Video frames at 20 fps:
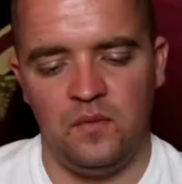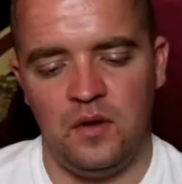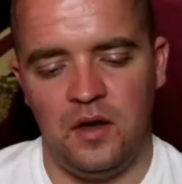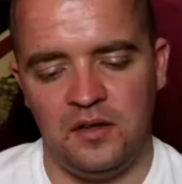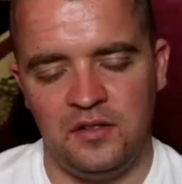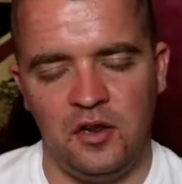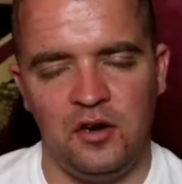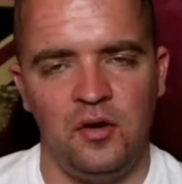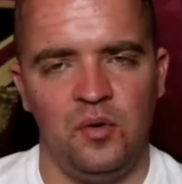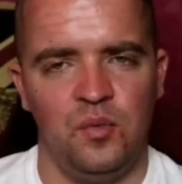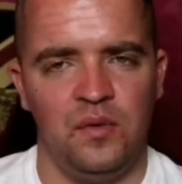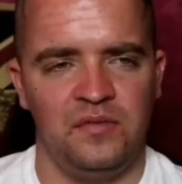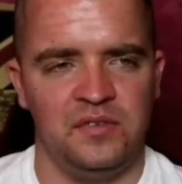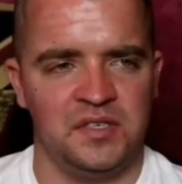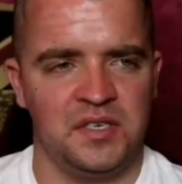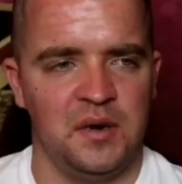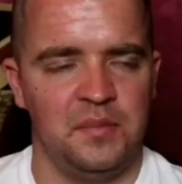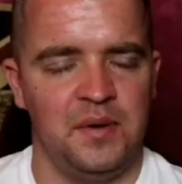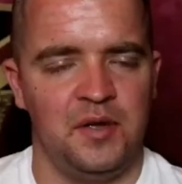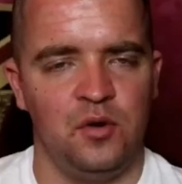I don't know whether
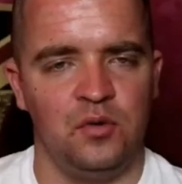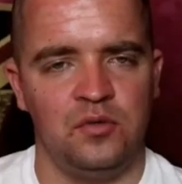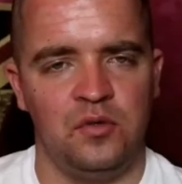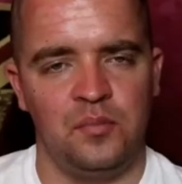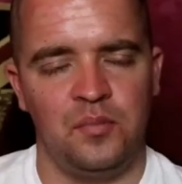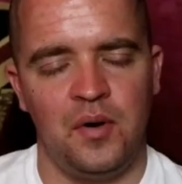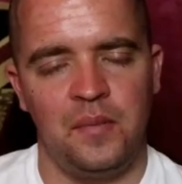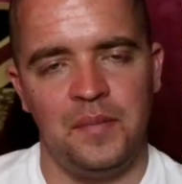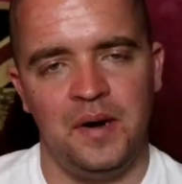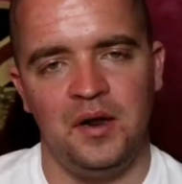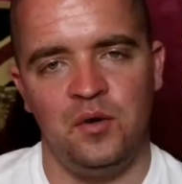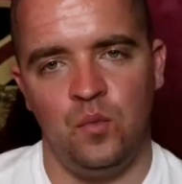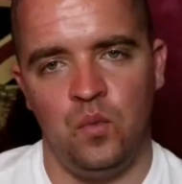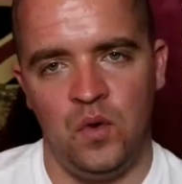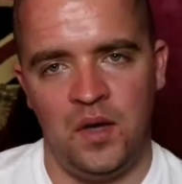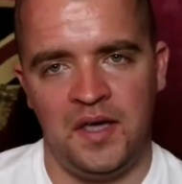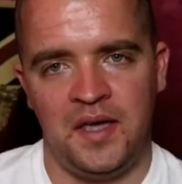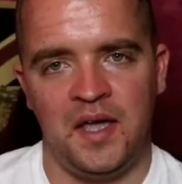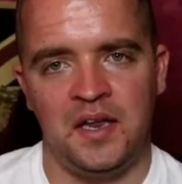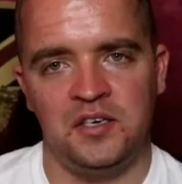it's going to be called the Premier League
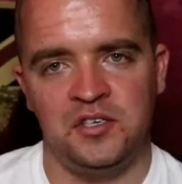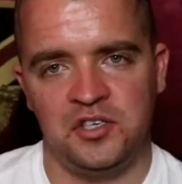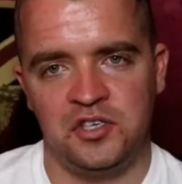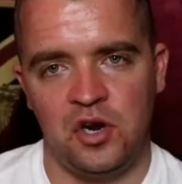Weekend